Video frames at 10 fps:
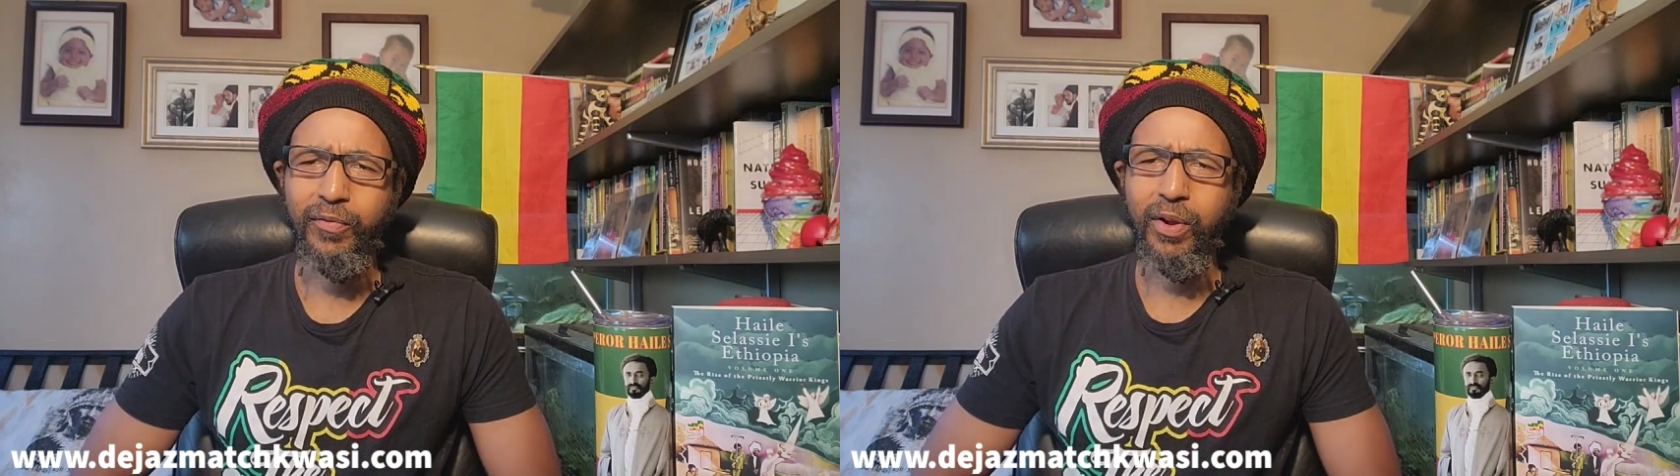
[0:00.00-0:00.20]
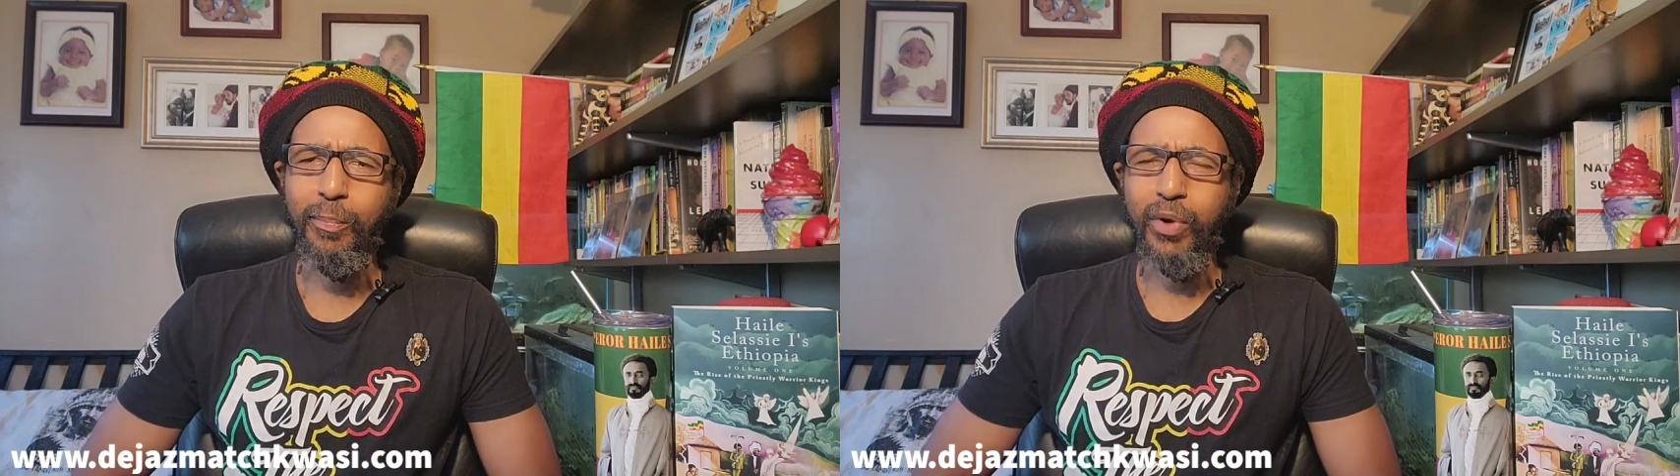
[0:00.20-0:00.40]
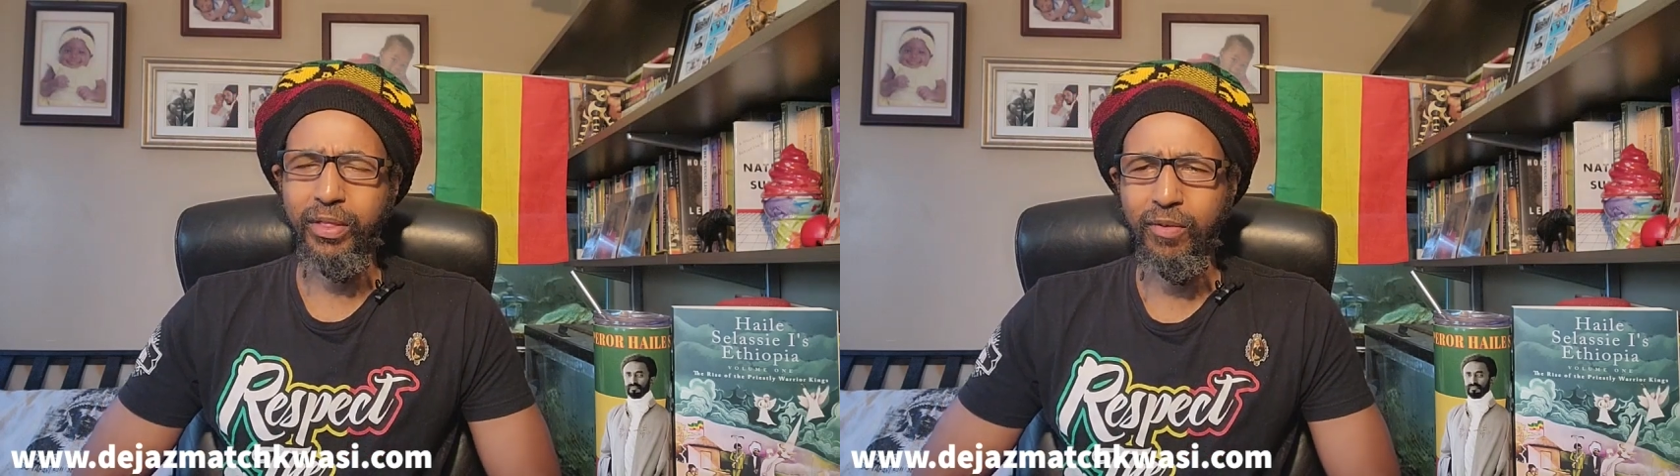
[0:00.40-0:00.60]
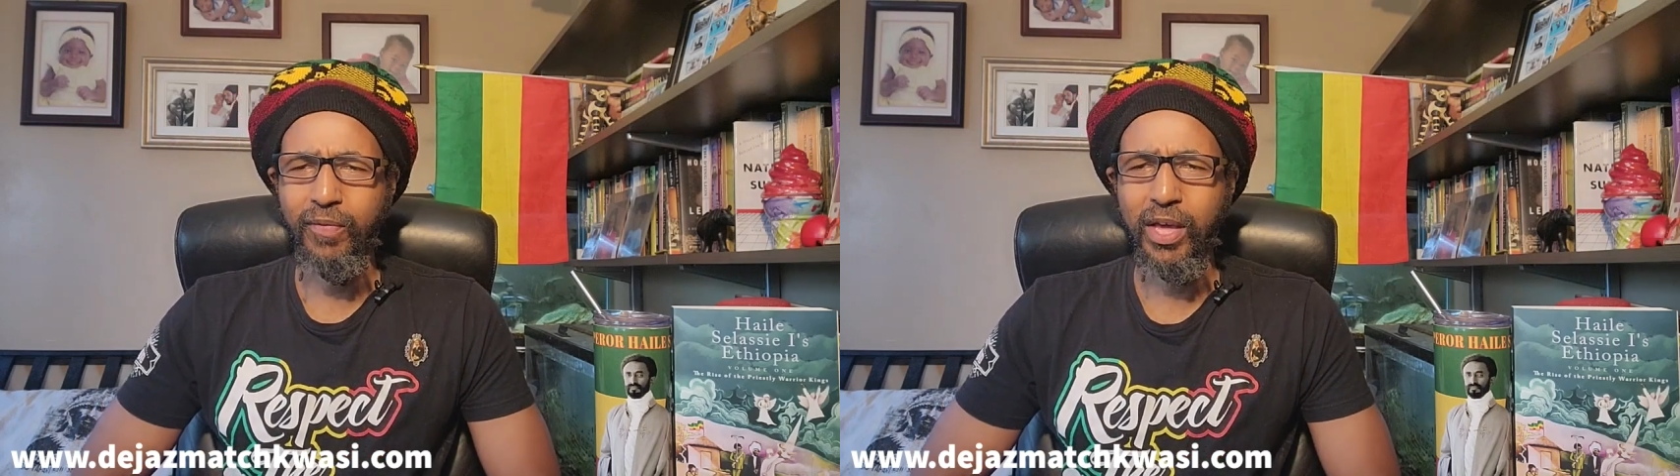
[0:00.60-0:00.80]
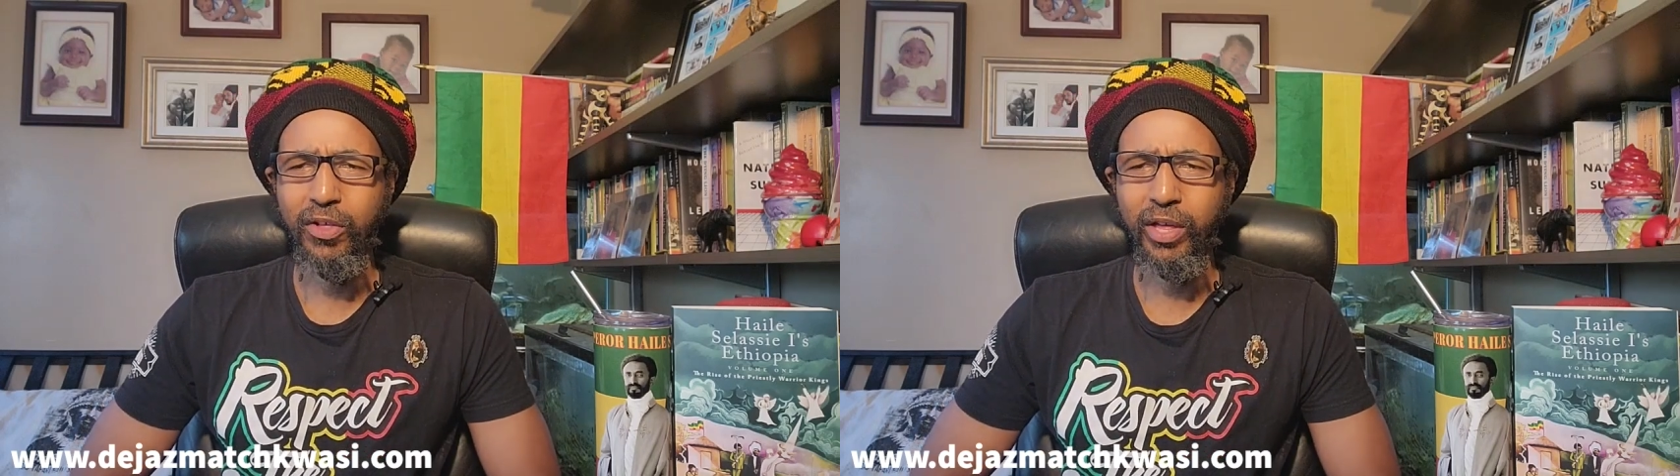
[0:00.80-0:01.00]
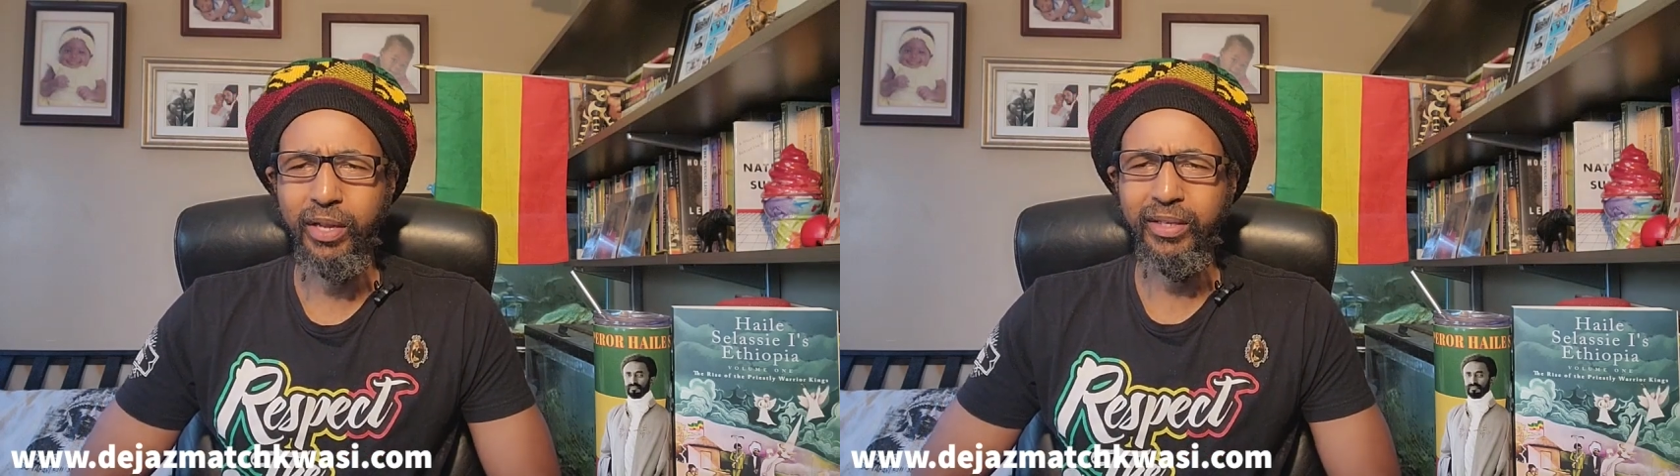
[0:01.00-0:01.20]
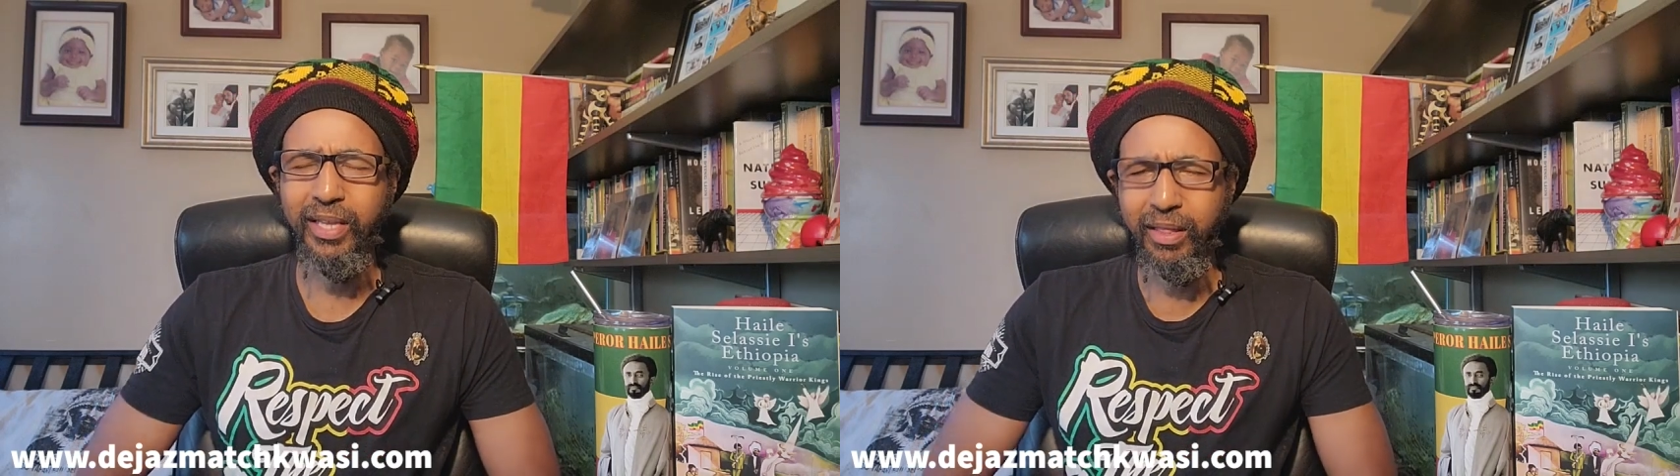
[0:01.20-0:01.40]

for the preservation.